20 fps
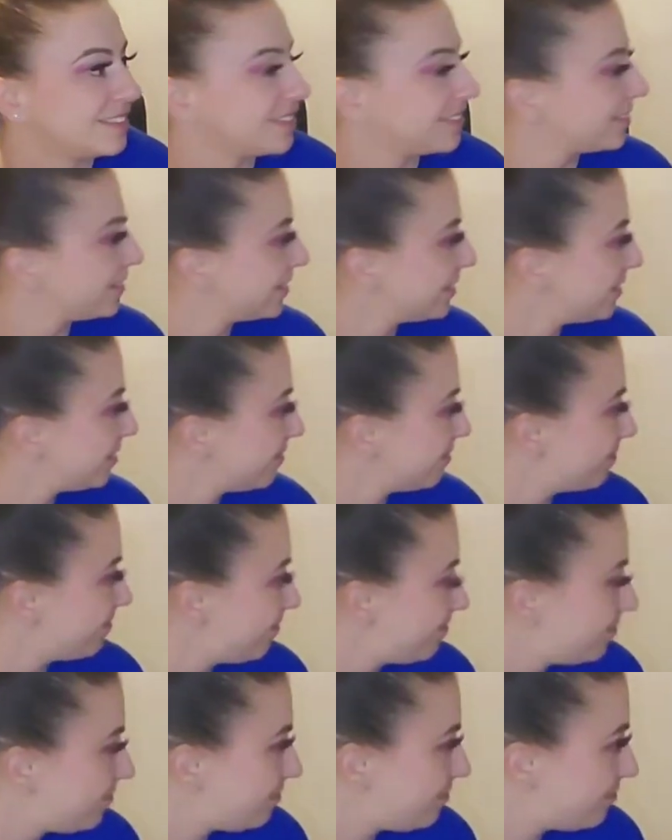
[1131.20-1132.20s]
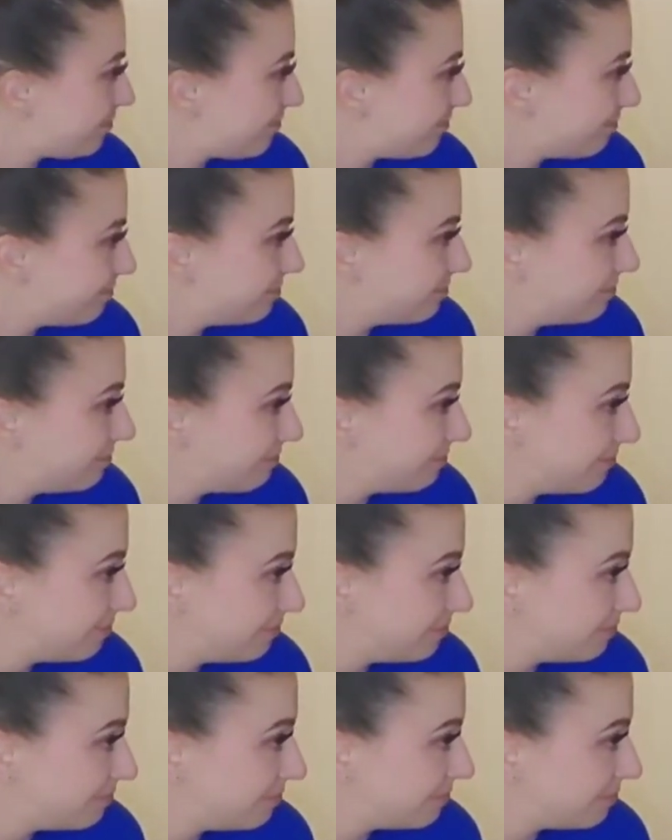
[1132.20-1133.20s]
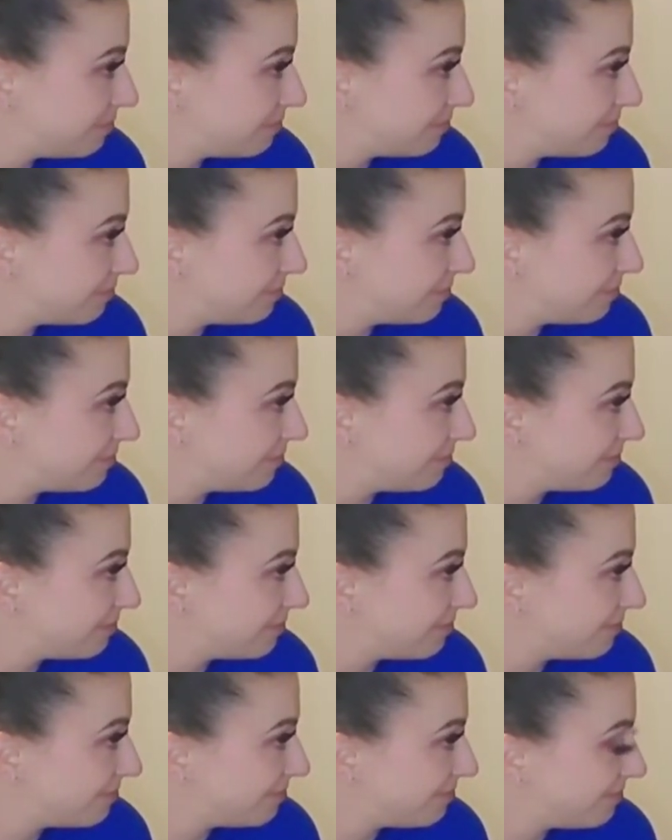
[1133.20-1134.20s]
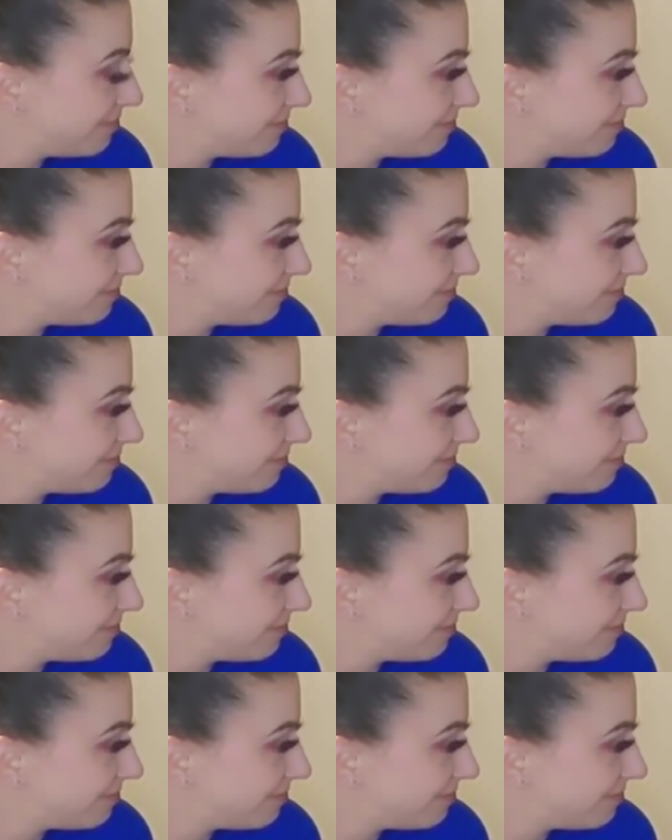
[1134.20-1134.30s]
[no speech]